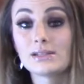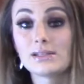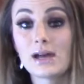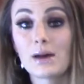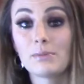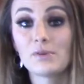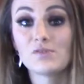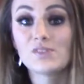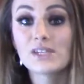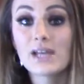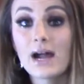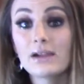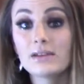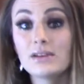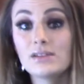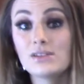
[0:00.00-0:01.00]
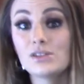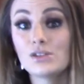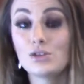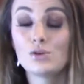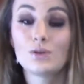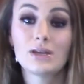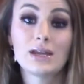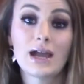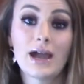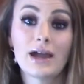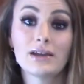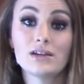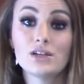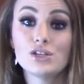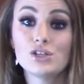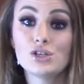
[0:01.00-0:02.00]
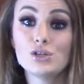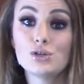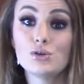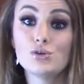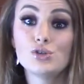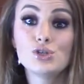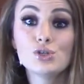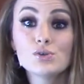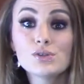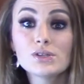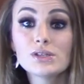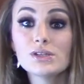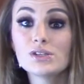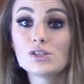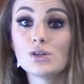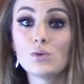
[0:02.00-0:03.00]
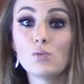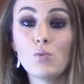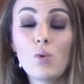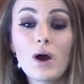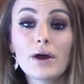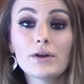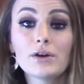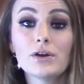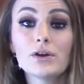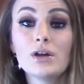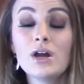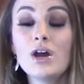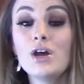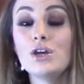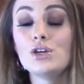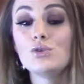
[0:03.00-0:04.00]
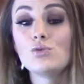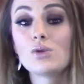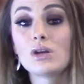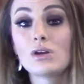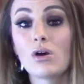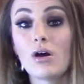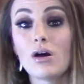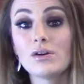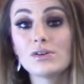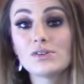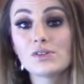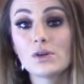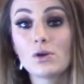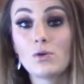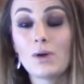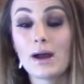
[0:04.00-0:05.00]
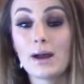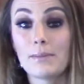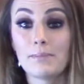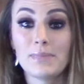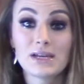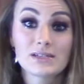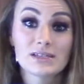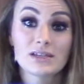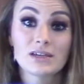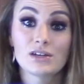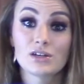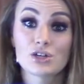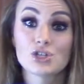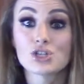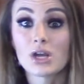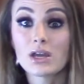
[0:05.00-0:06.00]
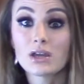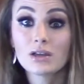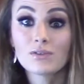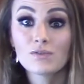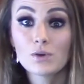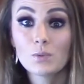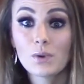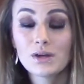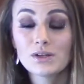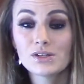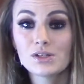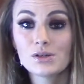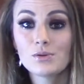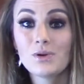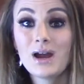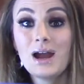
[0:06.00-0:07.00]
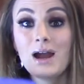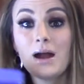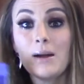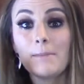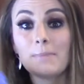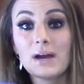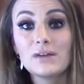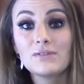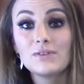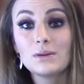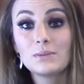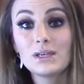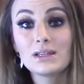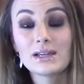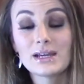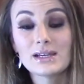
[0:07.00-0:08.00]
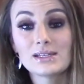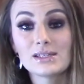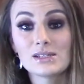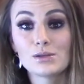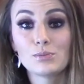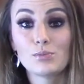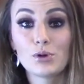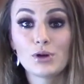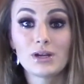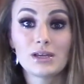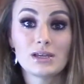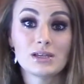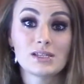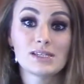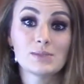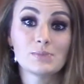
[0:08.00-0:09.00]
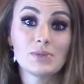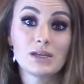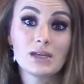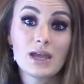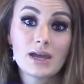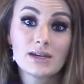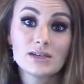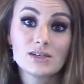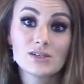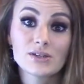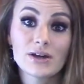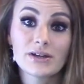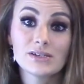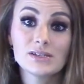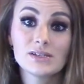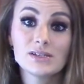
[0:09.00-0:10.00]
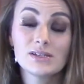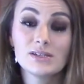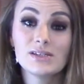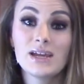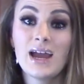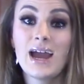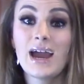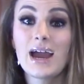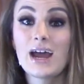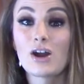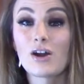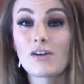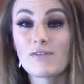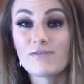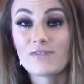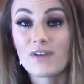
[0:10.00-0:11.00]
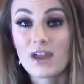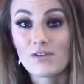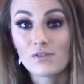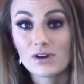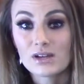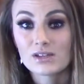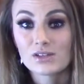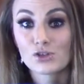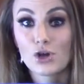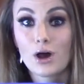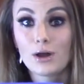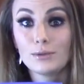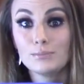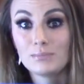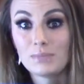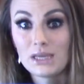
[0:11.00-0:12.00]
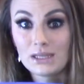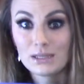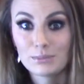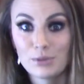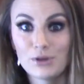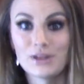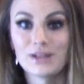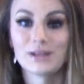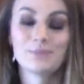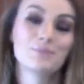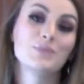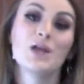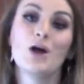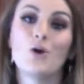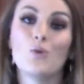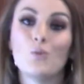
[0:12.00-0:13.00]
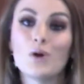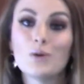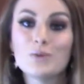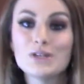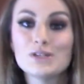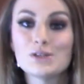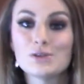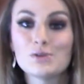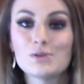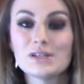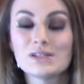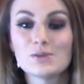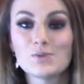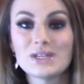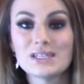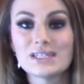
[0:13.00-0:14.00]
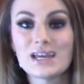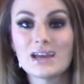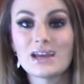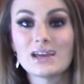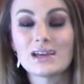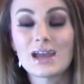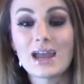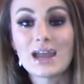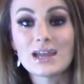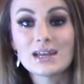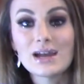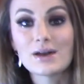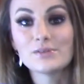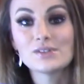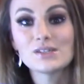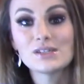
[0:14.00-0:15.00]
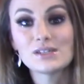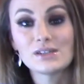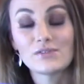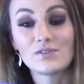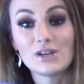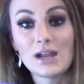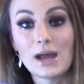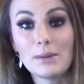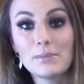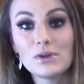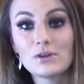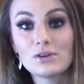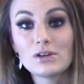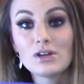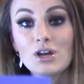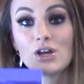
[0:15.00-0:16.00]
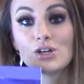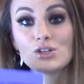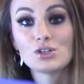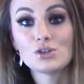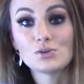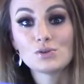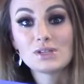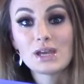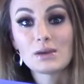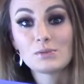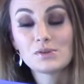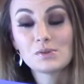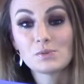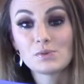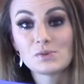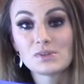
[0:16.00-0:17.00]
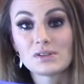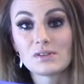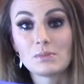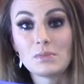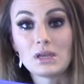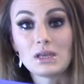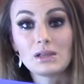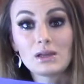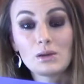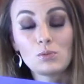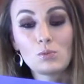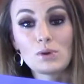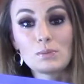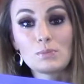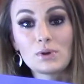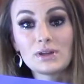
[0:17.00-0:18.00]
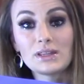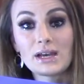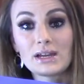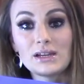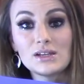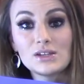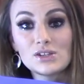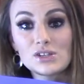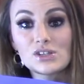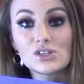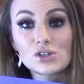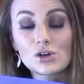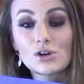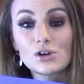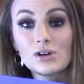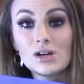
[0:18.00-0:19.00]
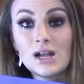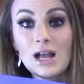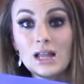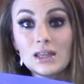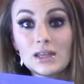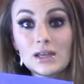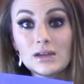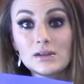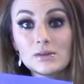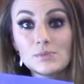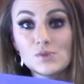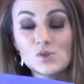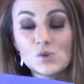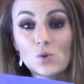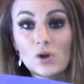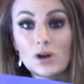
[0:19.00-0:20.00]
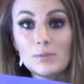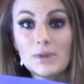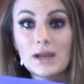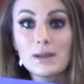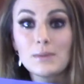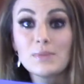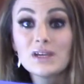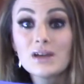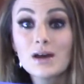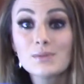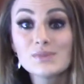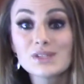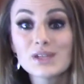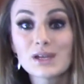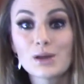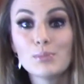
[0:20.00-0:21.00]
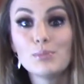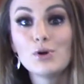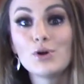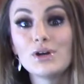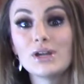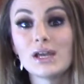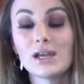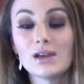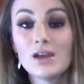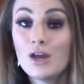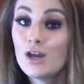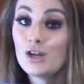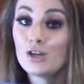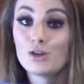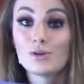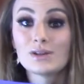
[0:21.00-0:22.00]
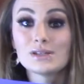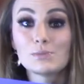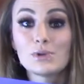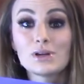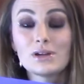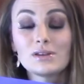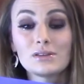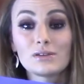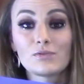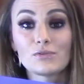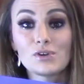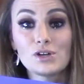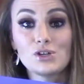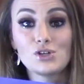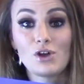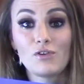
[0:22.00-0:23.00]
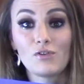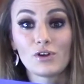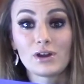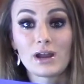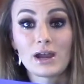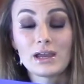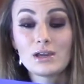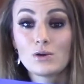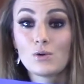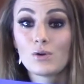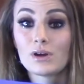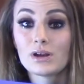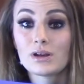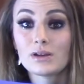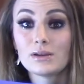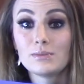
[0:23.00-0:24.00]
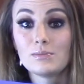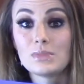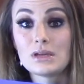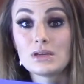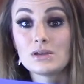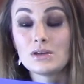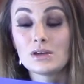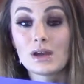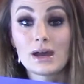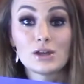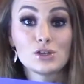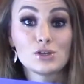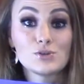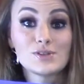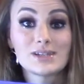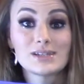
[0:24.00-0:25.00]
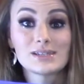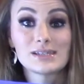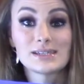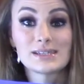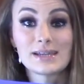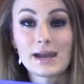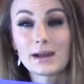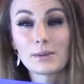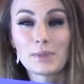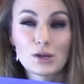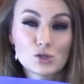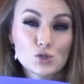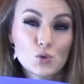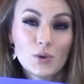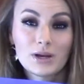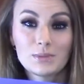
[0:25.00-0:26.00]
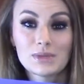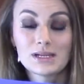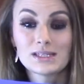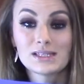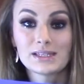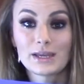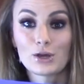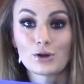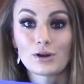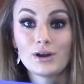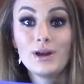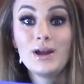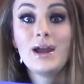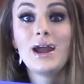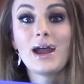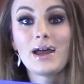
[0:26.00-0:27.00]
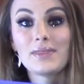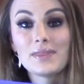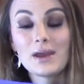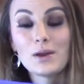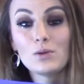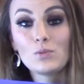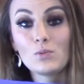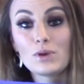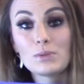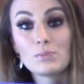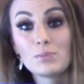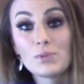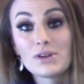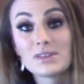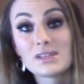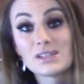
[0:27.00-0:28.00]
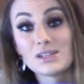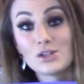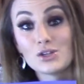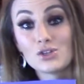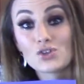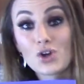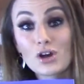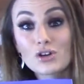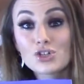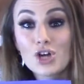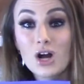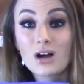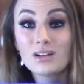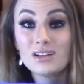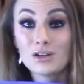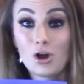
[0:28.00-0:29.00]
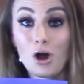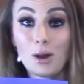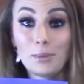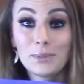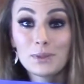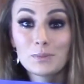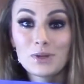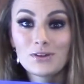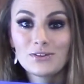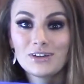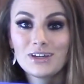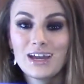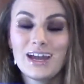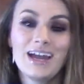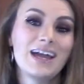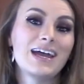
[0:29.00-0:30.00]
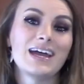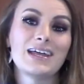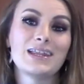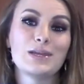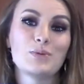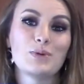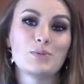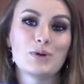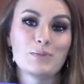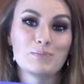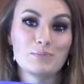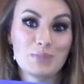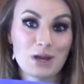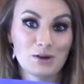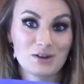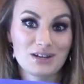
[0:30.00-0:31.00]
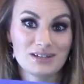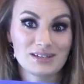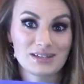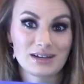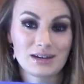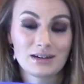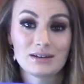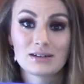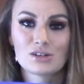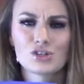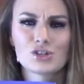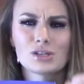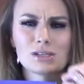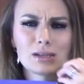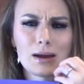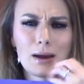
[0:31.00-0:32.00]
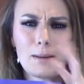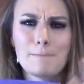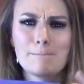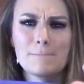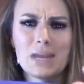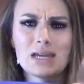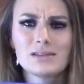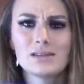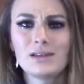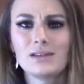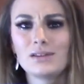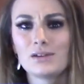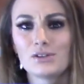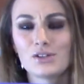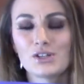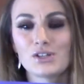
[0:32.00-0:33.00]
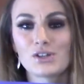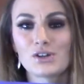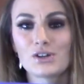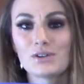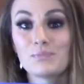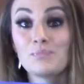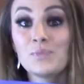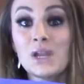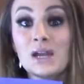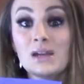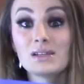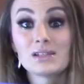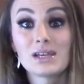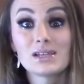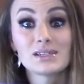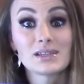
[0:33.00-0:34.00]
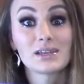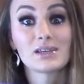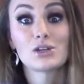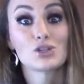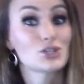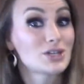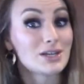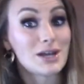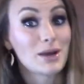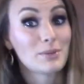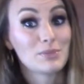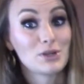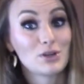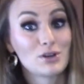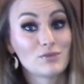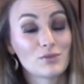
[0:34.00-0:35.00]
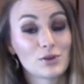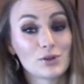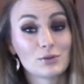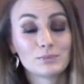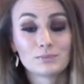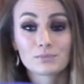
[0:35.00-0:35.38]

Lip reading: top of salads. You can add it to juices, to water. You can also mix it in a shake if you want to. My family likes to put it in spaghetti sauces, and our favorite is called Mila pudding. What we do is we take 8 ounces of nut milk, 2 tablespoons of the Mila, we put that in, stir, let it absorb, and it becomes like a pudding. You can put it in the fridge overnight, or it can be used as a snack about 20 minutes later. And then we put this in dark chocolate almond milk, and then we put berries in it. And it's just amazing little dessert. Tastes like it should not be good for you.